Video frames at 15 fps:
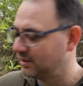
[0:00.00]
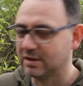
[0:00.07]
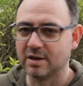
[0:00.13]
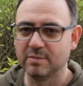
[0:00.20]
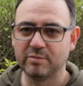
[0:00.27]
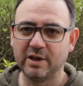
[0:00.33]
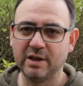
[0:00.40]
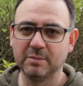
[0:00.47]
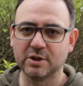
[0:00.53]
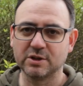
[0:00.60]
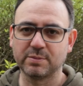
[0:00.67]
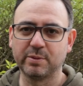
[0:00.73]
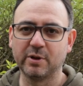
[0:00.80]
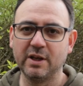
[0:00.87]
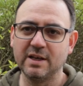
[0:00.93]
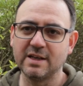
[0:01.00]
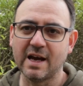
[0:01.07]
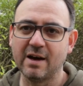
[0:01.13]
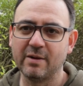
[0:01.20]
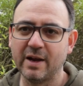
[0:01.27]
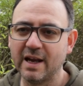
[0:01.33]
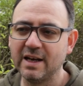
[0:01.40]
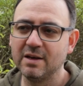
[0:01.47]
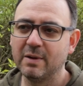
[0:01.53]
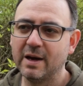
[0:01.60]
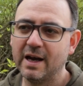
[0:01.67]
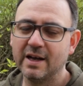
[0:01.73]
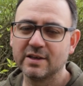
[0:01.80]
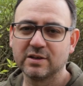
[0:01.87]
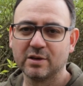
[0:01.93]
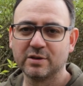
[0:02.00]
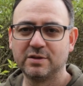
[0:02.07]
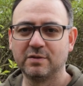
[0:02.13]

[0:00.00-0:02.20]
you can pretty much put it down anywhere as long